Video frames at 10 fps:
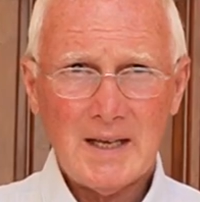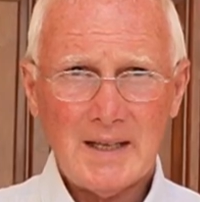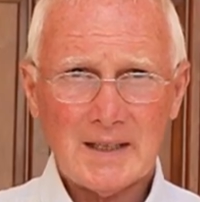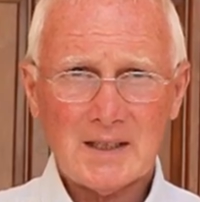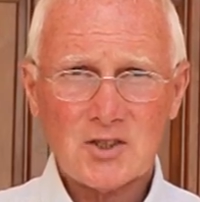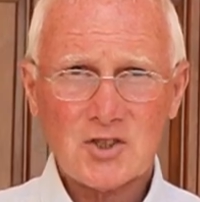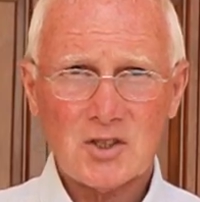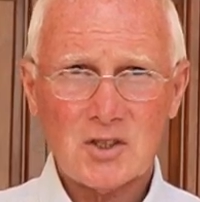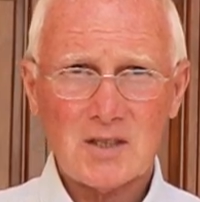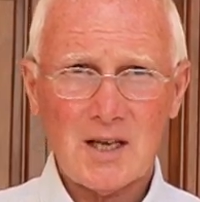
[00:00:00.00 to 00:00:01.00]
It
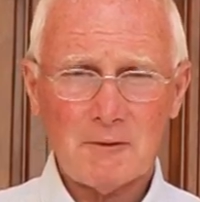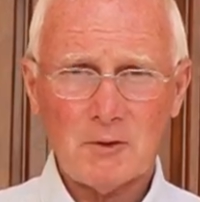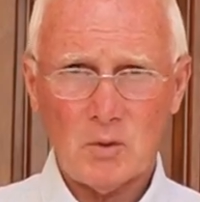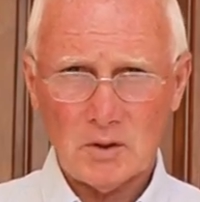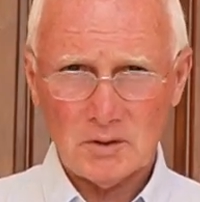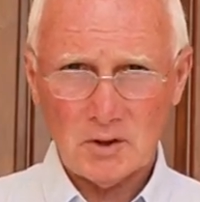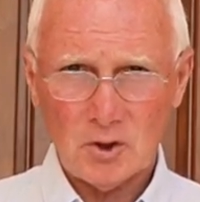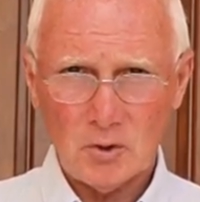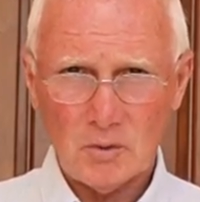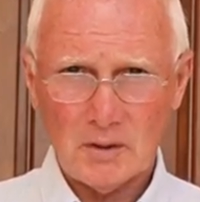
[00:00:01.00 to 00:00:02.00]
concerns everyone
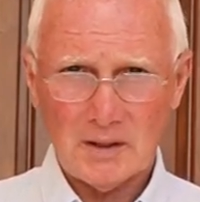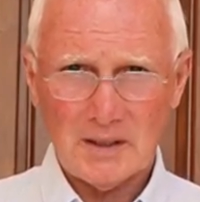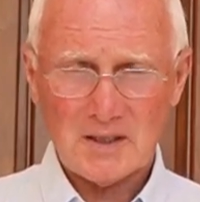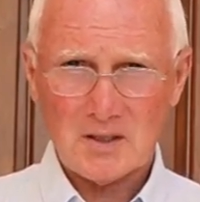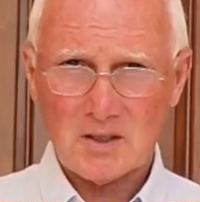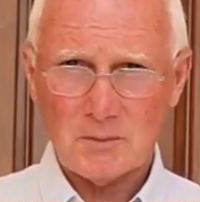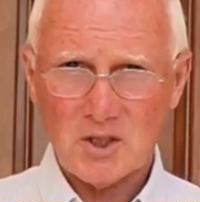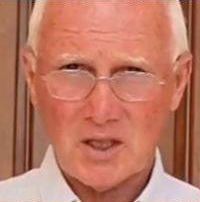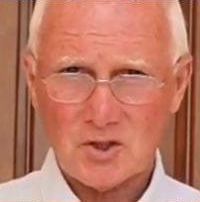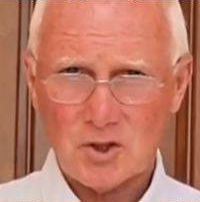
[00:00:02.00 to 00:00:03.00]
who is
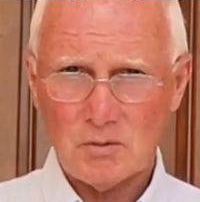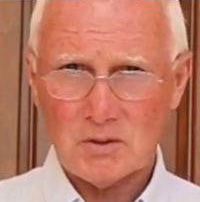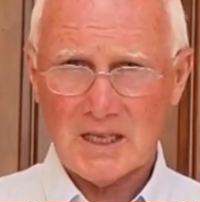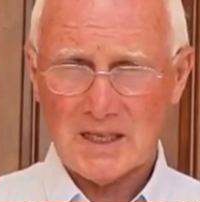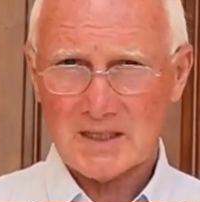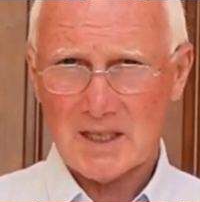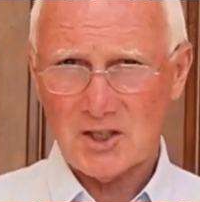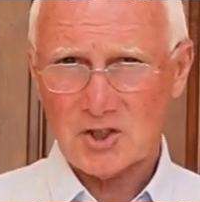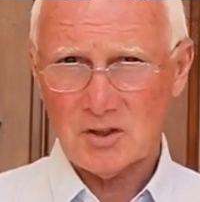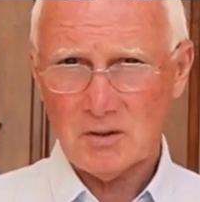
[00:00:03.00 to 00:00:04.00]
subject to
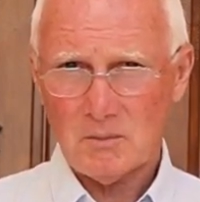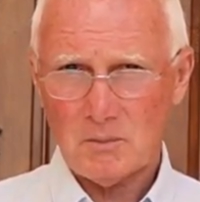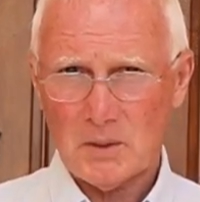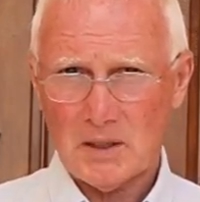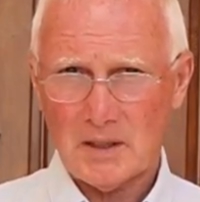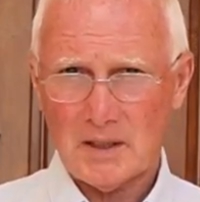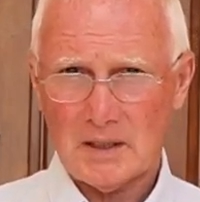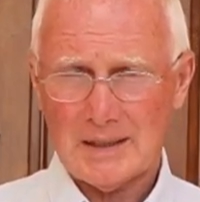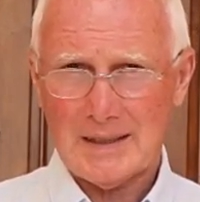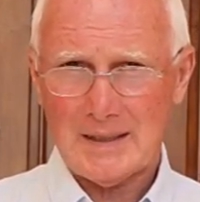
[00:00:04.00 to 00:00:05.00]
taxation
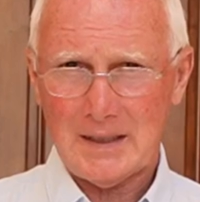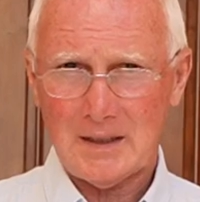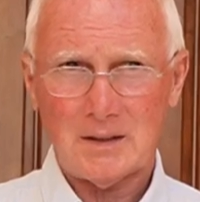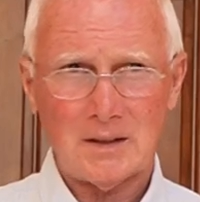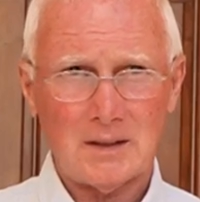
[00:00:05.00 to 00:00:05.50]
by any